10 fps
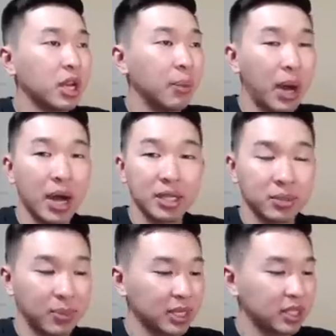a box,
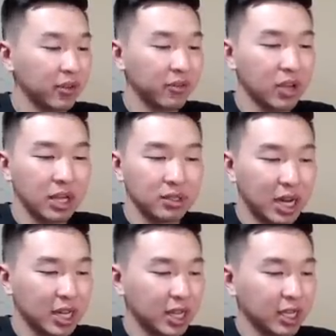big stuff, a
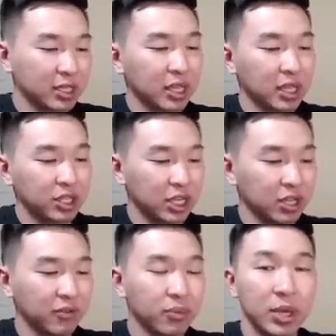lot of things. Check the
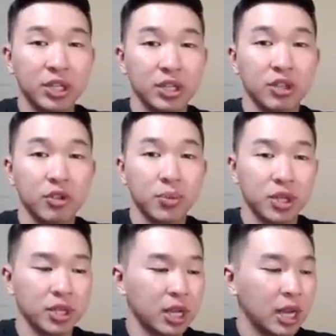information in the
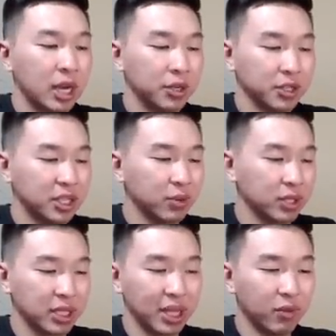description, you'll see where it
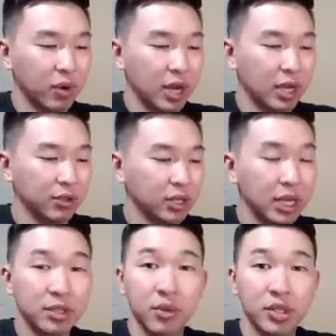says giveaway, and you can
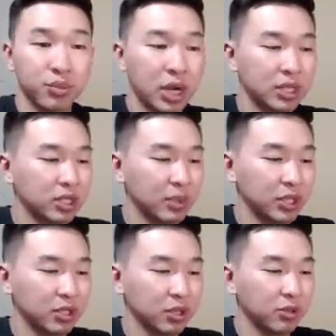enter, win some prizes. So make
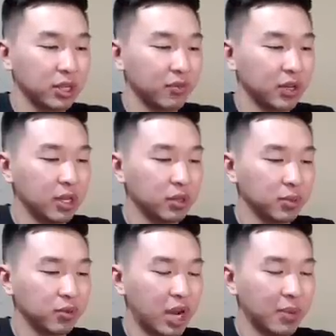sure you like the video,
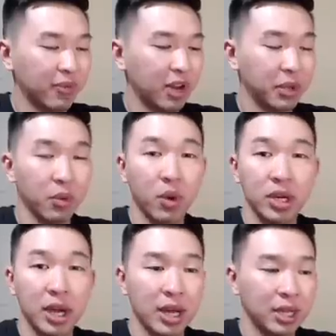subscribe, and follow me on
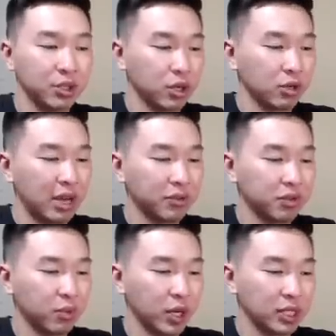Whatnot, and join our live
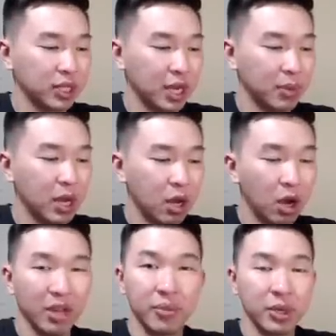stream when it's time.
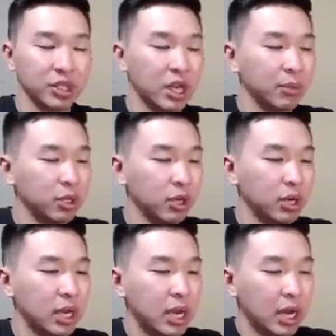All the information down below
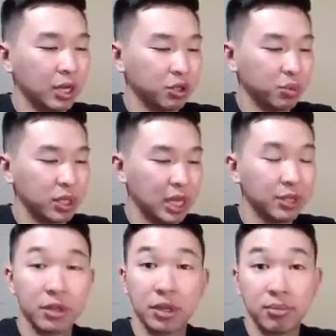to be
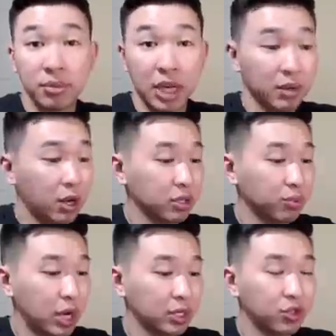entered. A lot of awesome
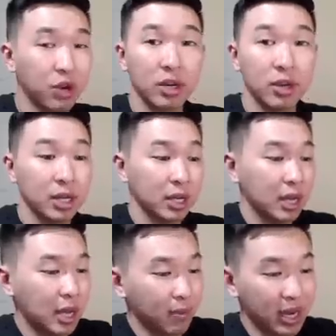prizes, try your luck,
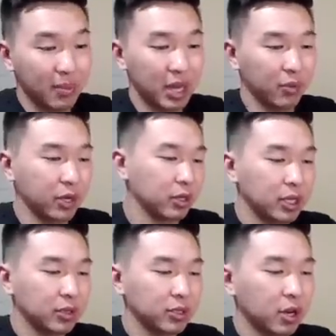many winners.
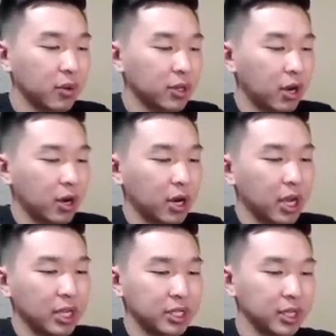So we'll start with our
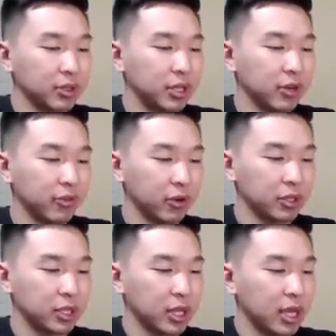singles here
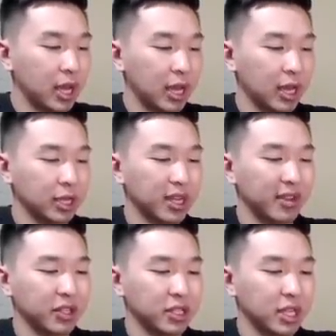first, and I
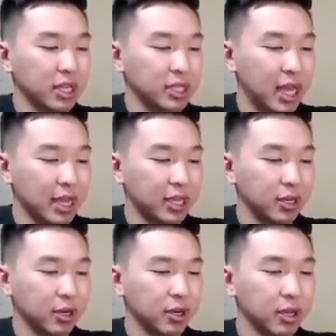have this stack
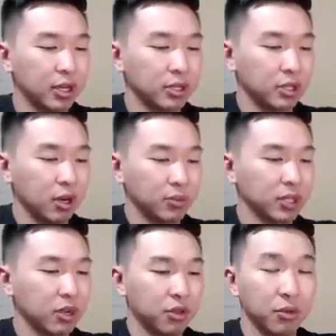here, so I'm just
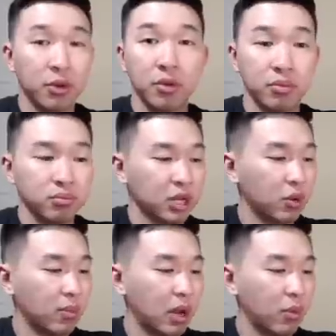gonna go through kind of
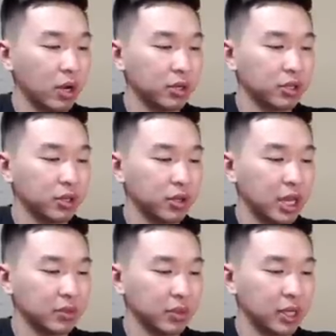one by one, show you
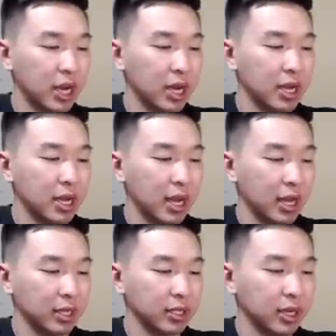guys what we got,
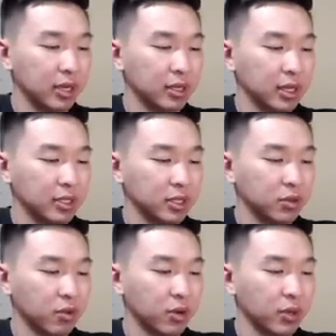and guess the
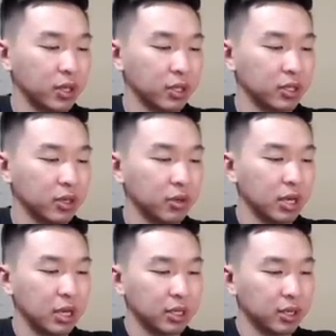story with it. So
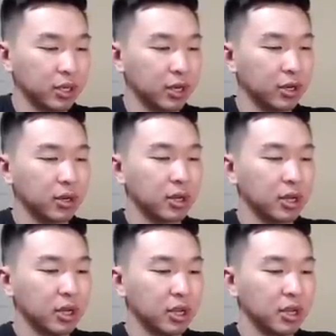start here.
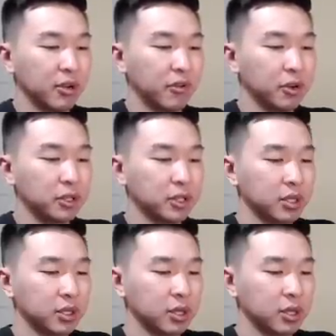First,